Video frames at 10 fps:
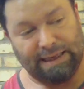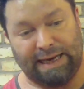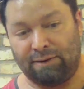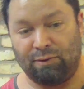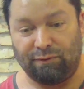
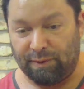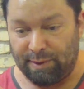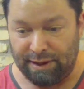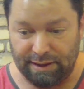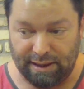I don't know if I'm
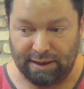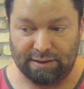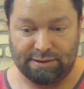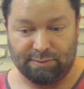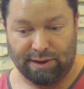going to need
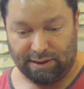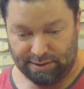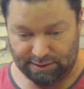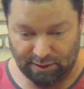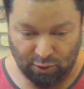some kind of
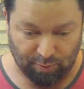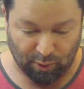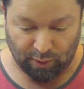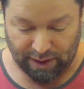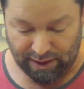slope
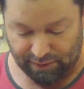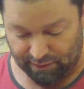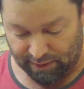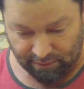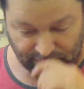or
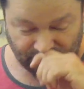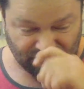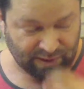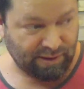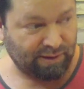anything for
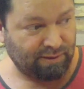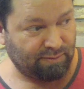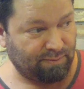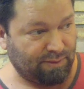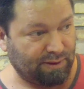the
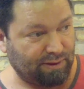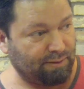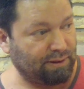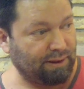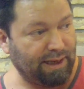
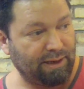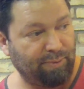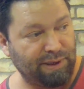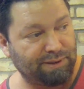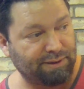little head
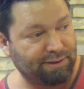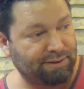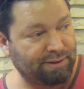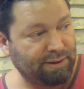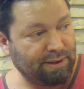
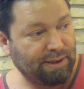pieces.